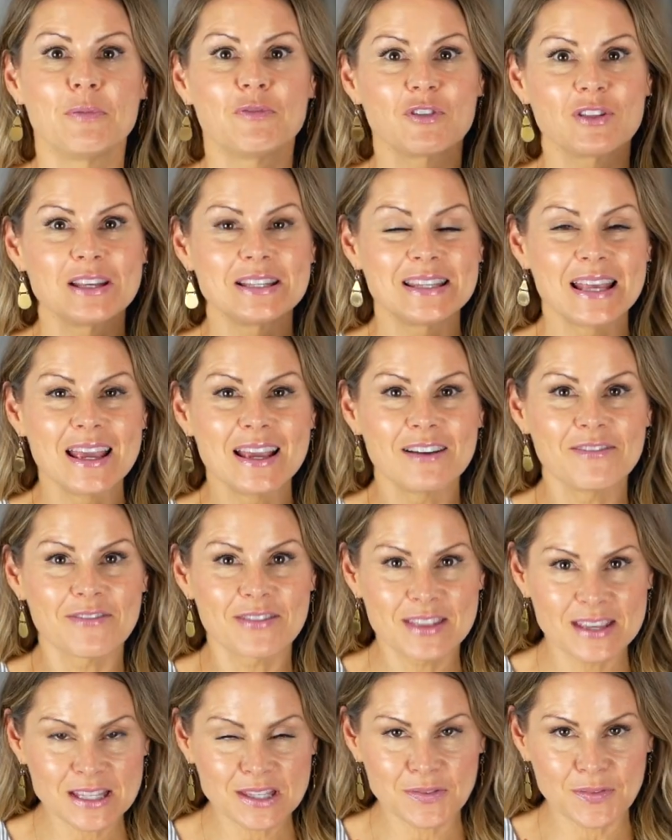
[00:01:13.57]
for the sake
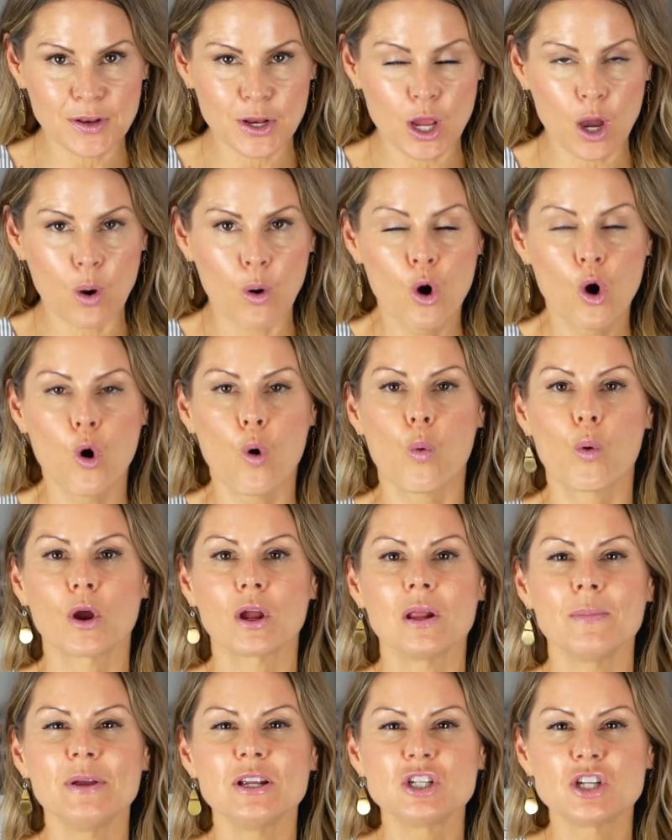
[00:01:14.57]
of this video, we're
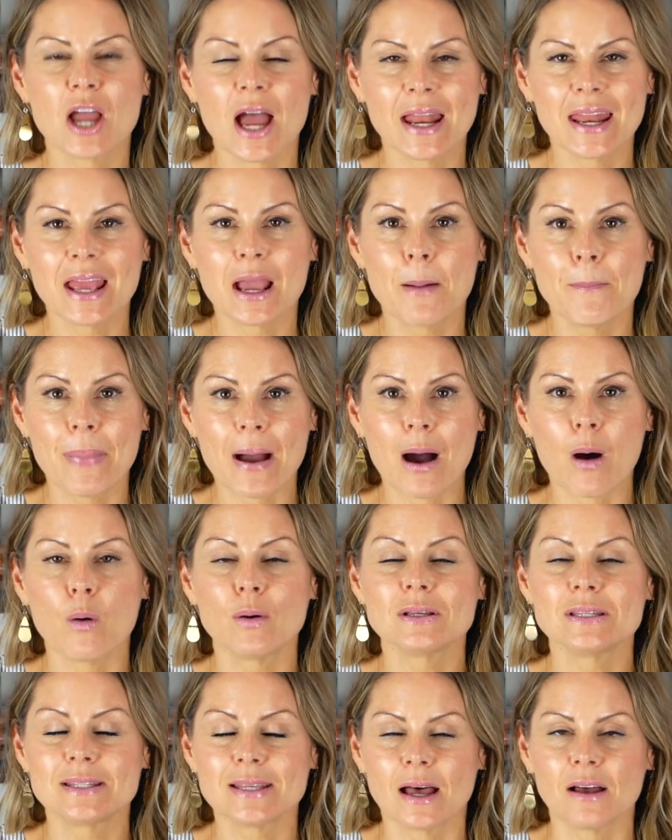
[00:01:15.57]
going to be chatting
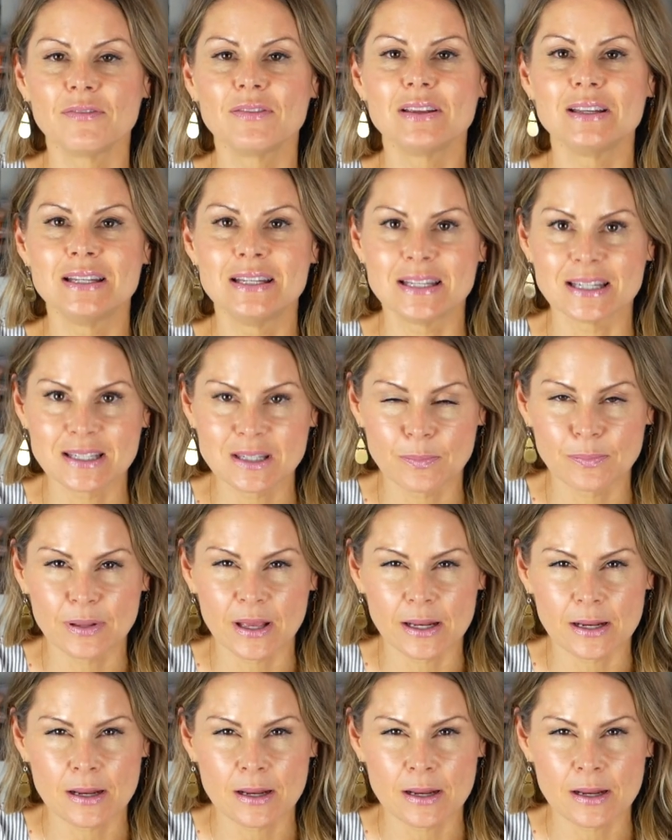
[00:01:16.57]
about self-discipline.